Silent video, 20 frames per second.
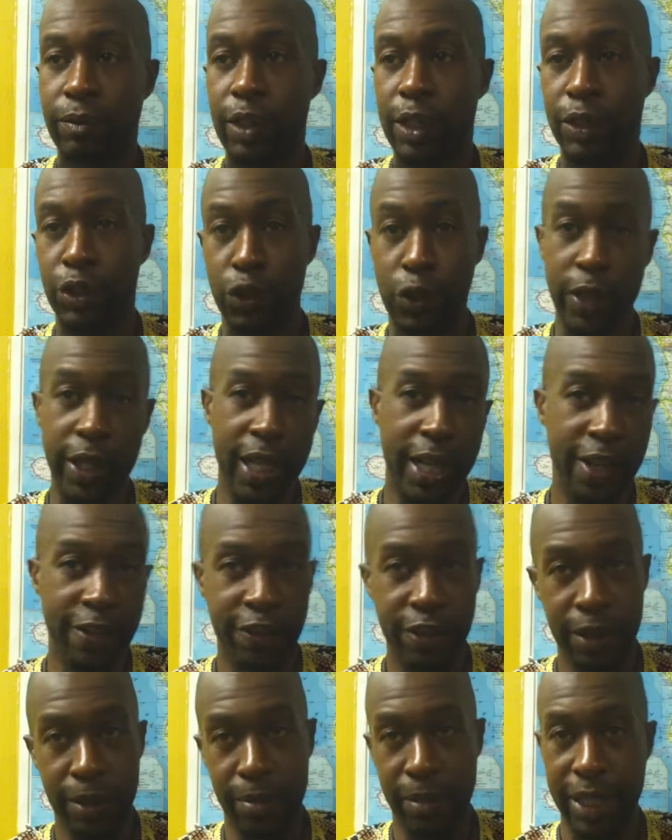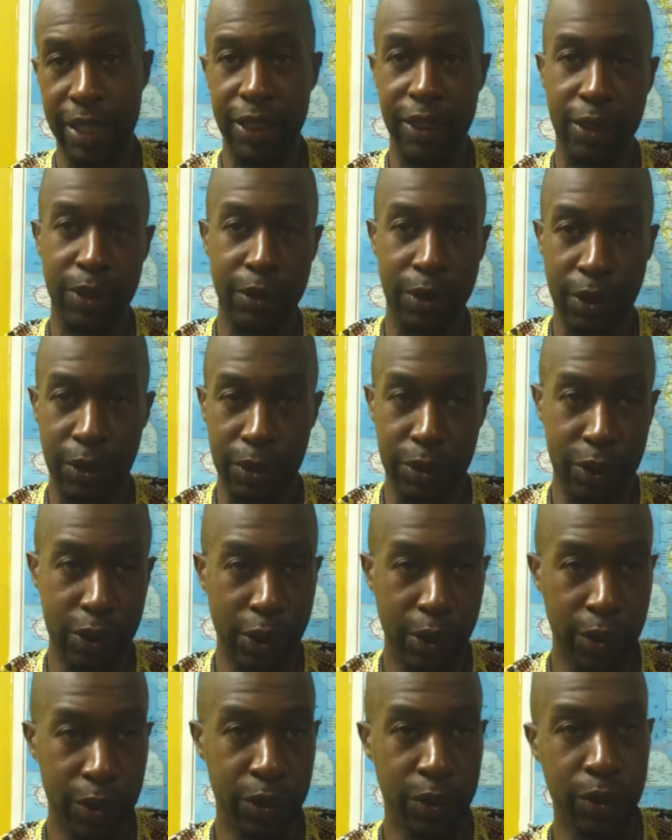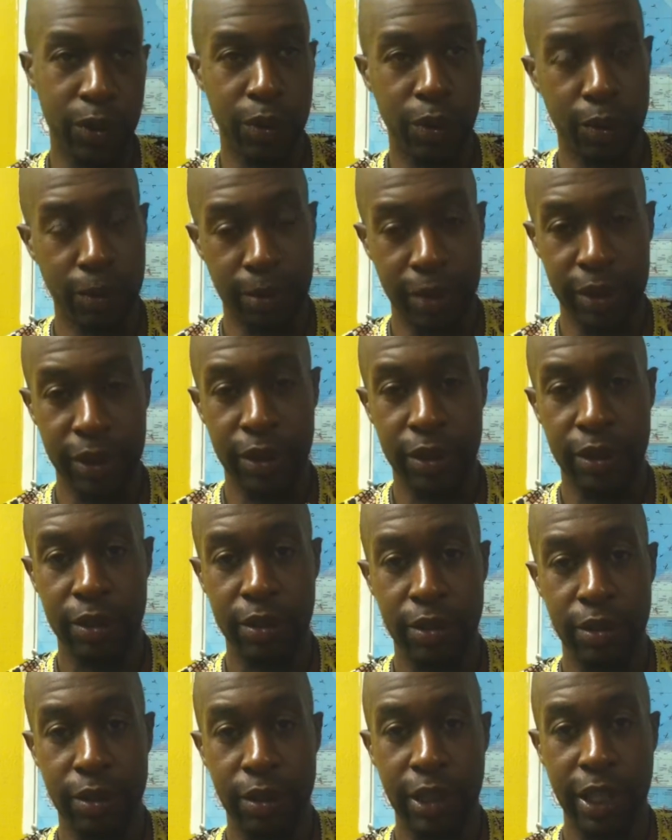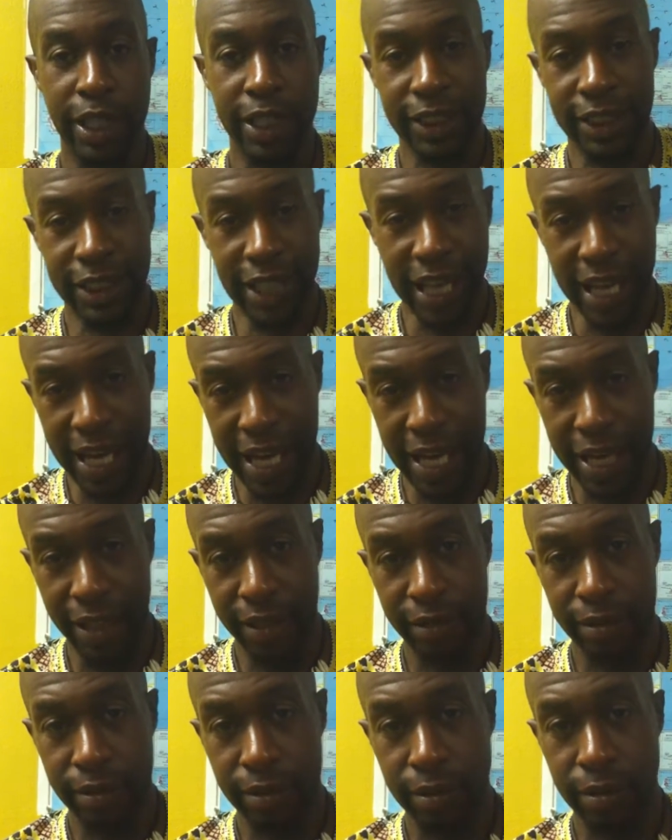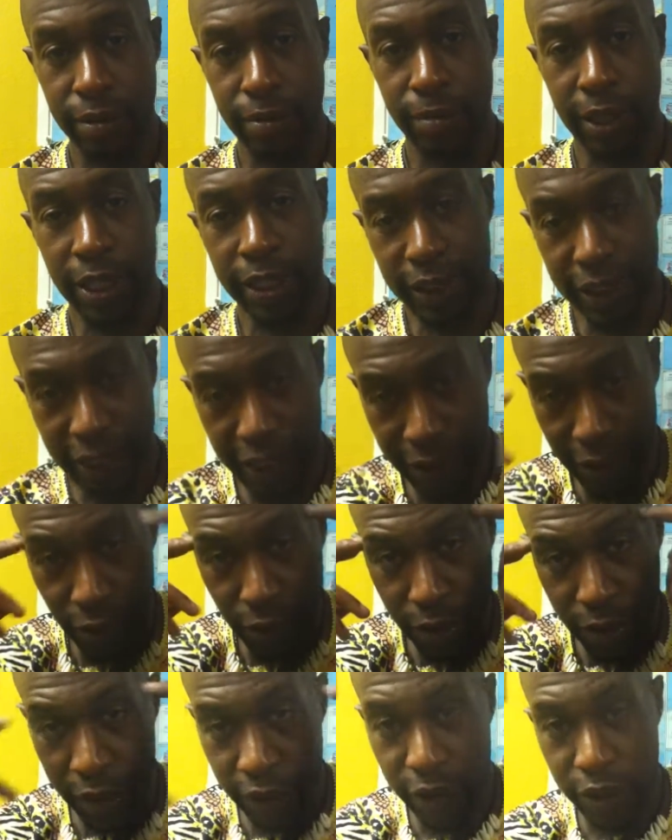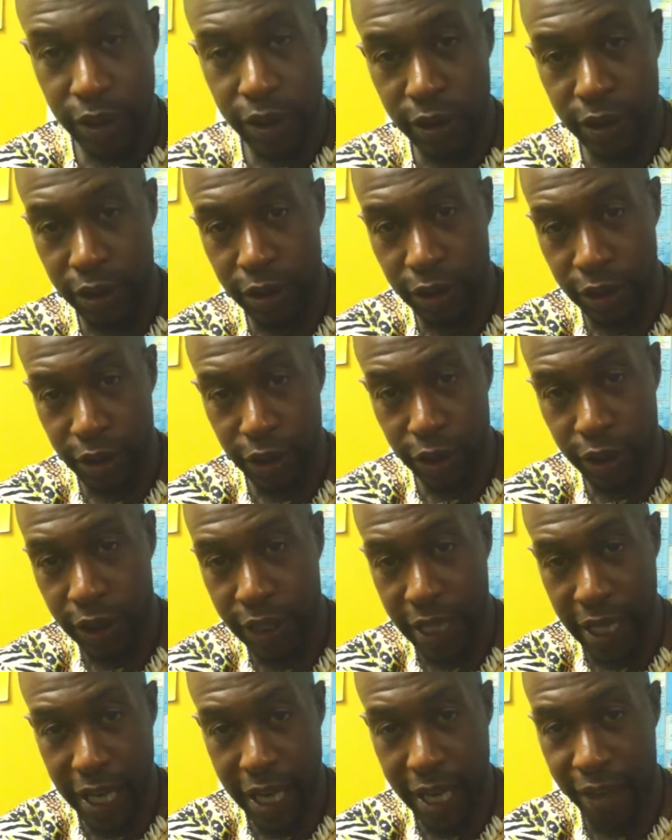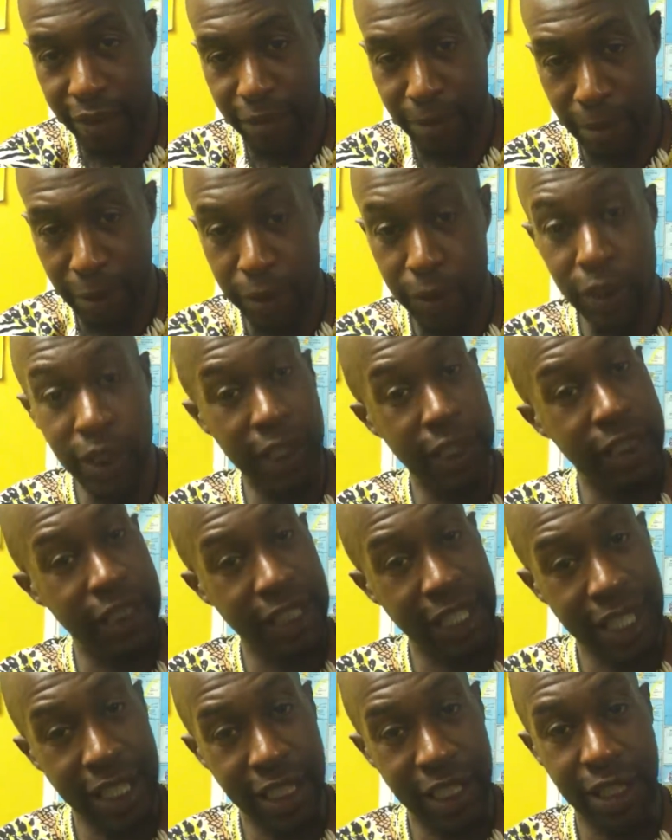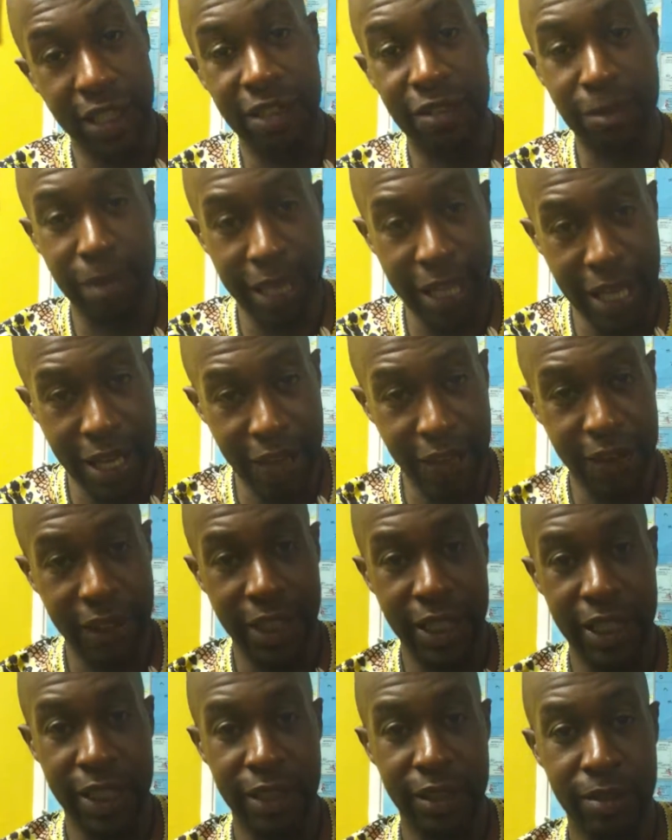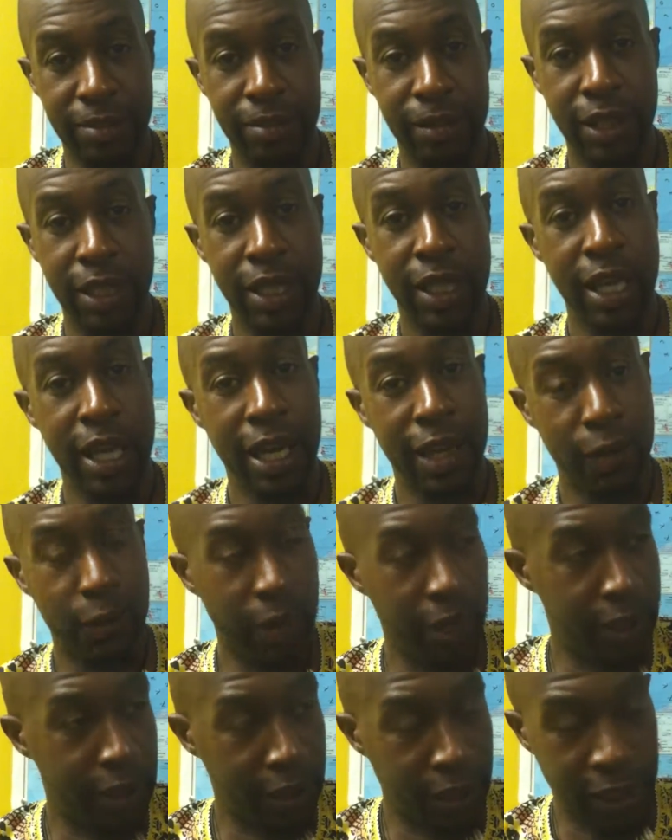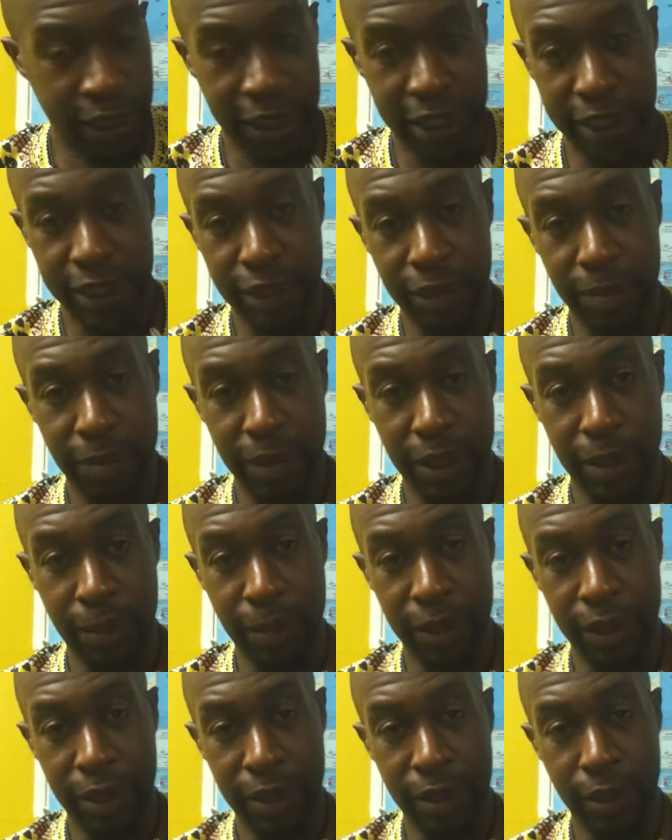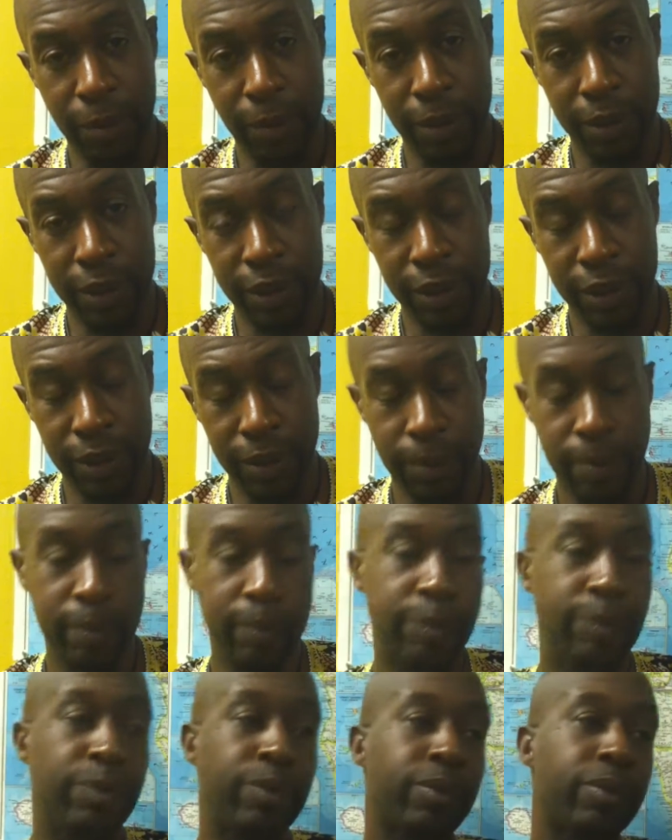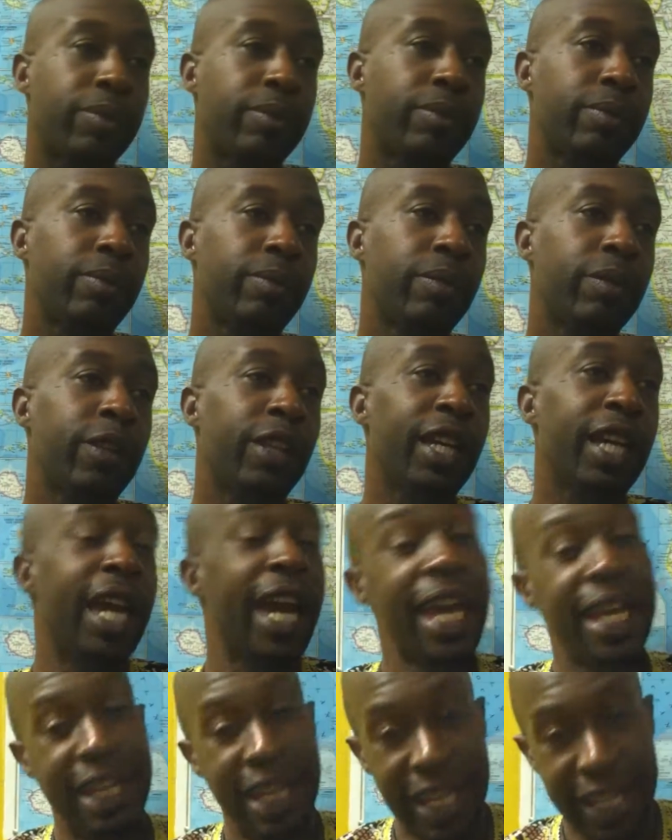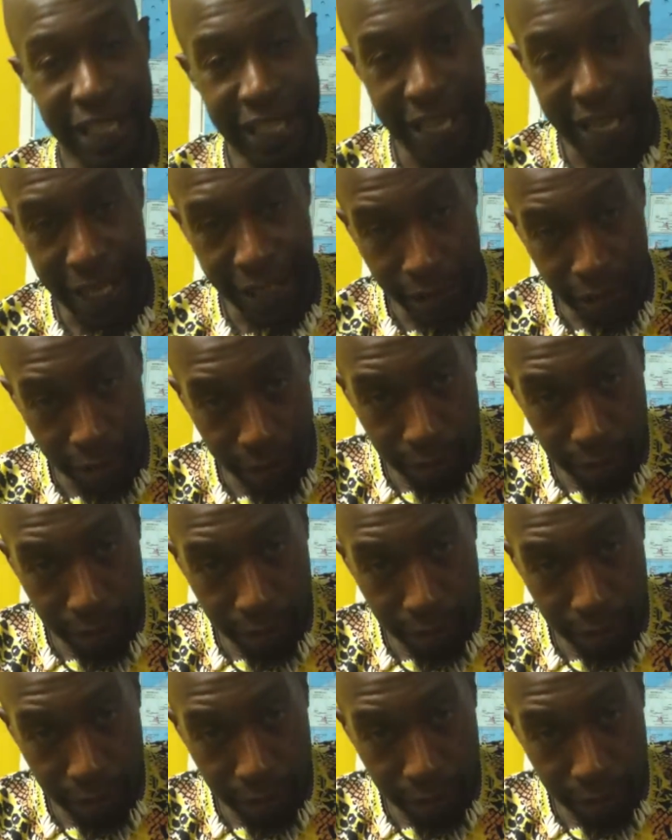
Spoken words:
a joint effort based on those cultural groupings inside, because they're the ones that have the most understanding of Pan-Africanism and what it is to be a political prisoner. And let that